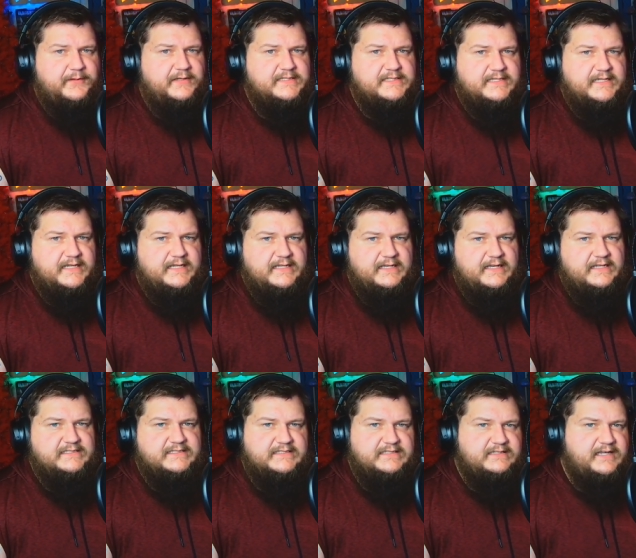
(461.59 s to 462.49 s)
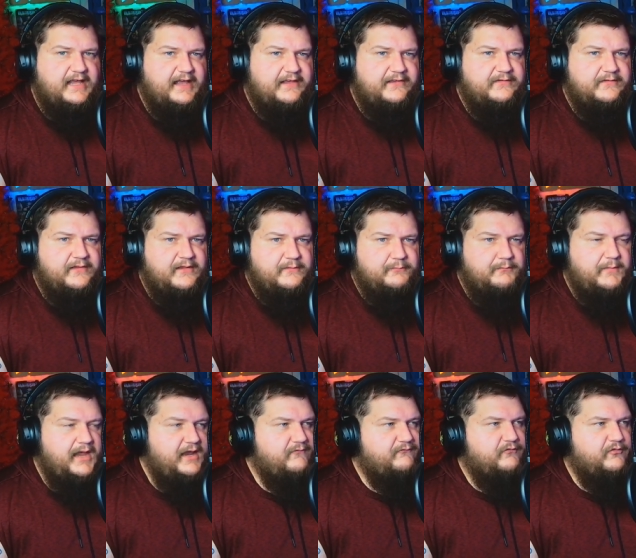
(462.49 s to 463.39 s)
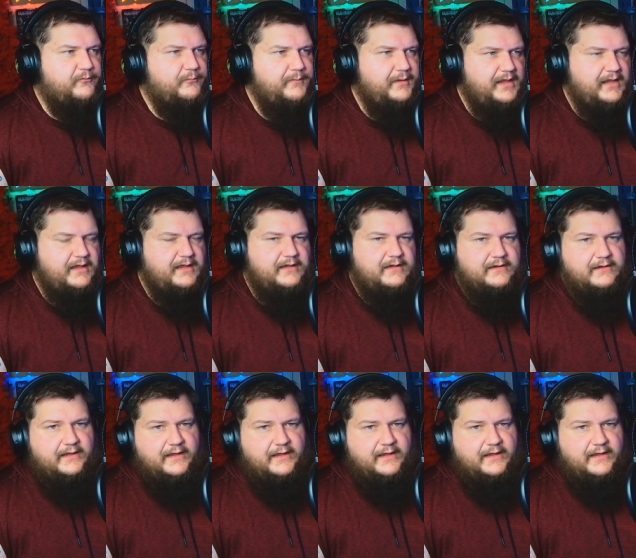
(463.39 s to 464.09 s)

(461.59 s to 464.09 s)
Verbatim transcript: It's it, it's not made for me."